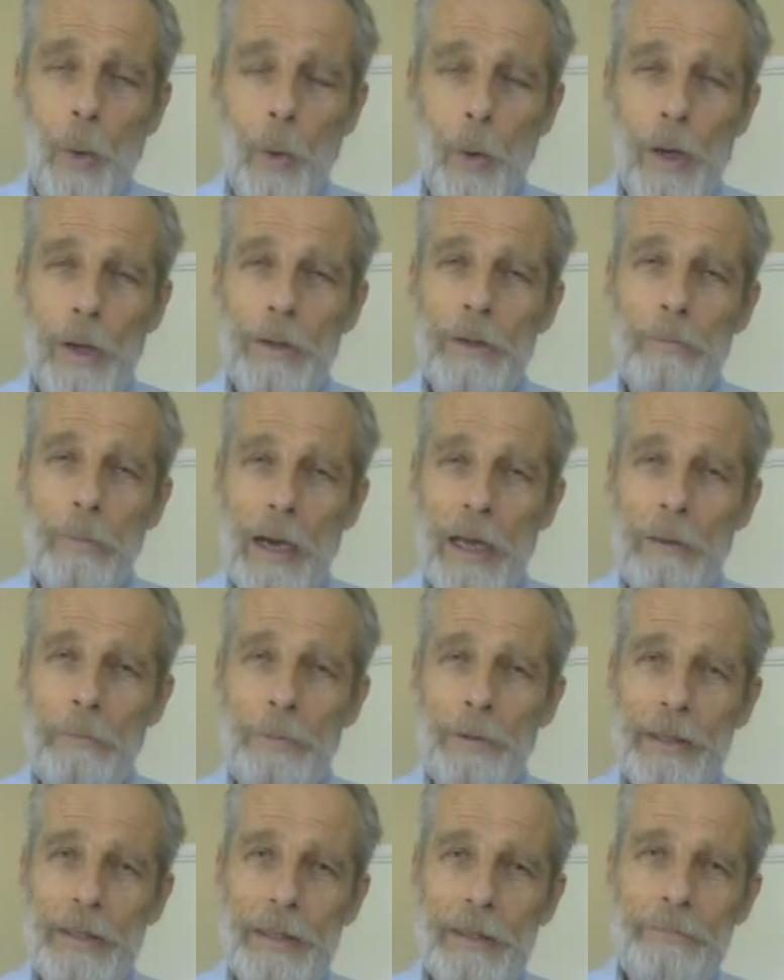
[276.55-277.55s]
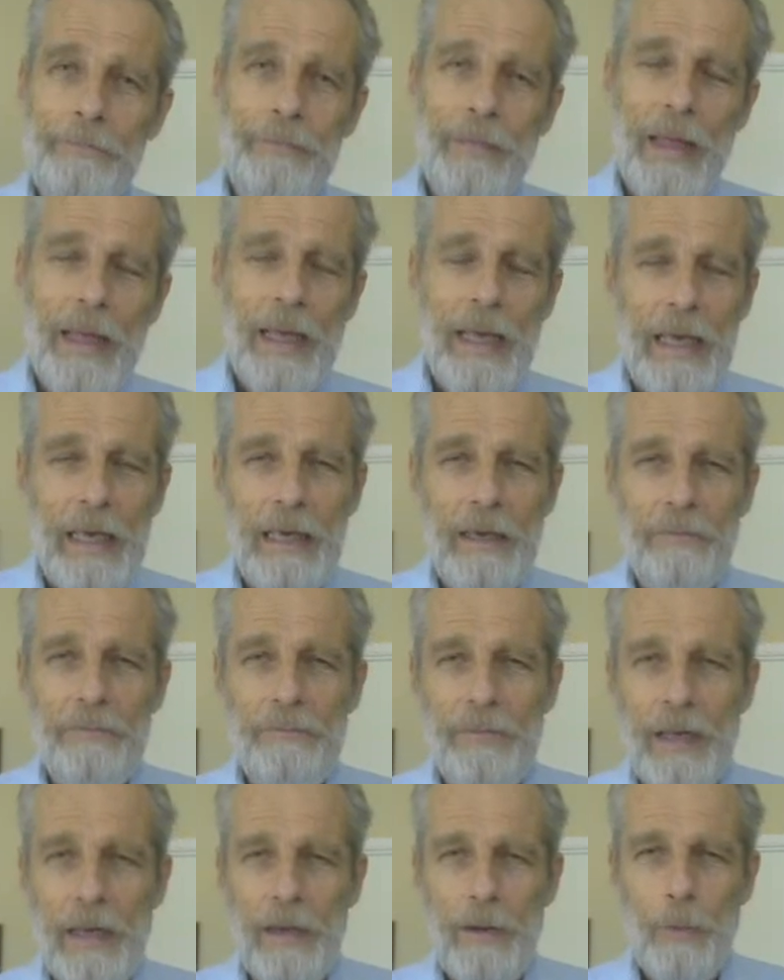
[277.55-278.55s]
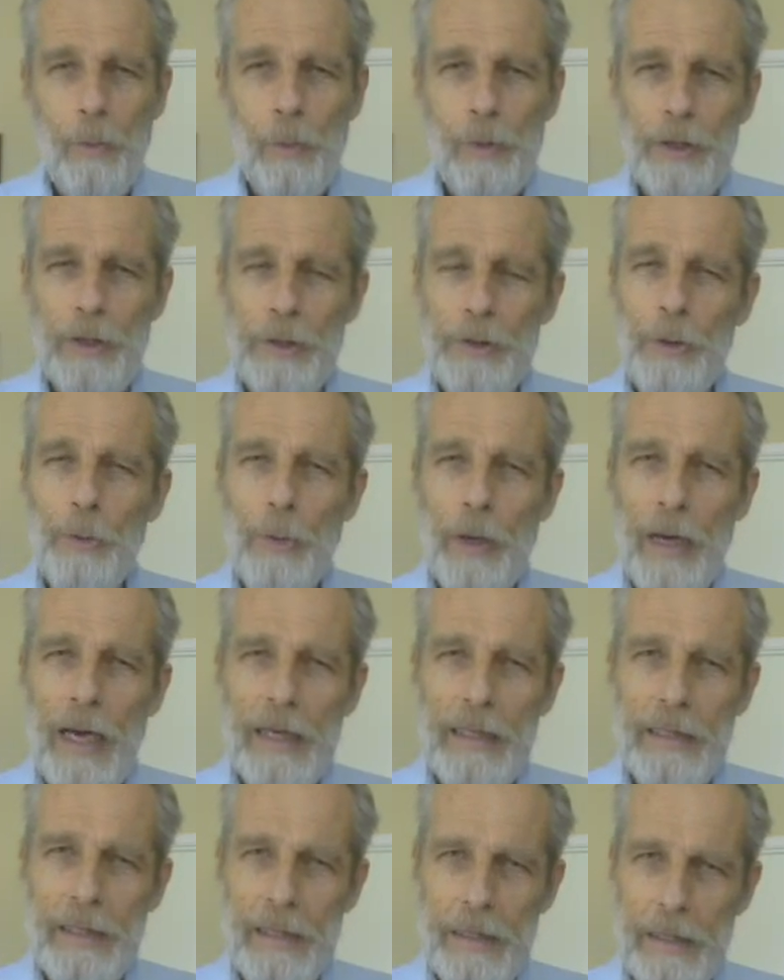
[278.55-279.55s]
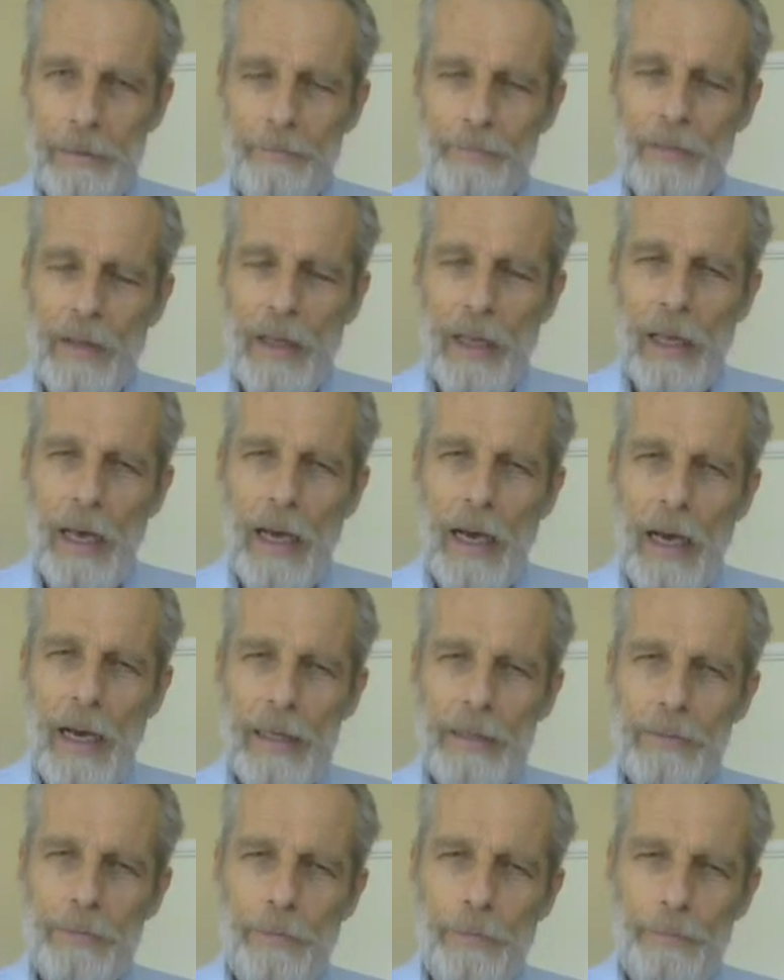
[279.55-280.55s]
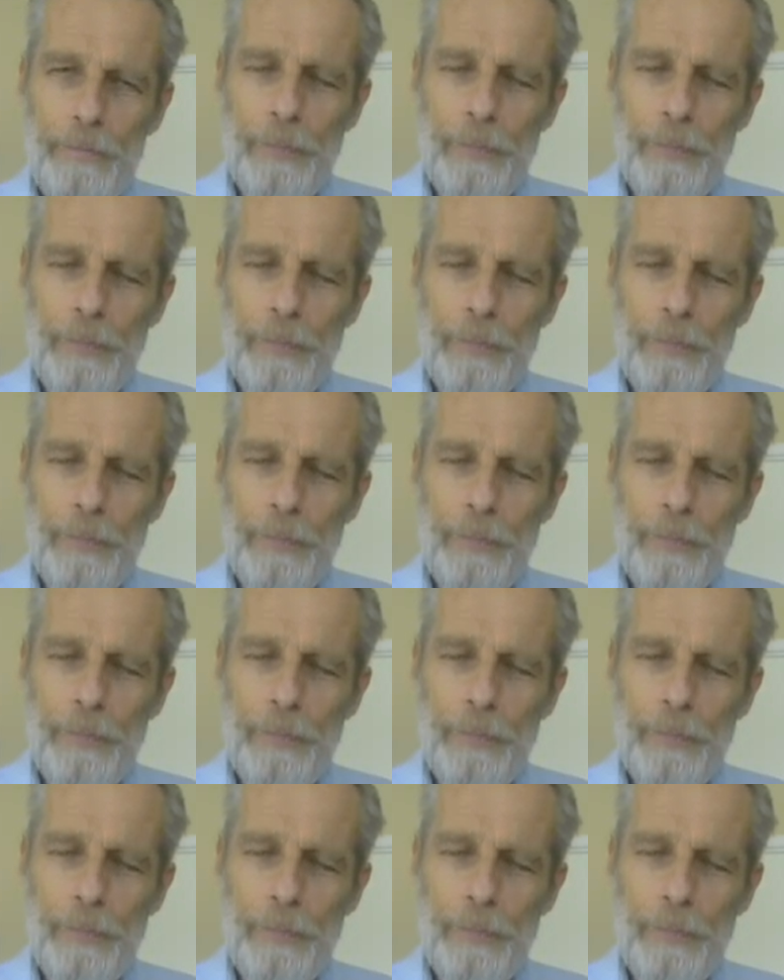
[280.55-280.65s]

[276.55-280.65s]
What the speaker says: Well, in my opinion, if they were to do what I did, I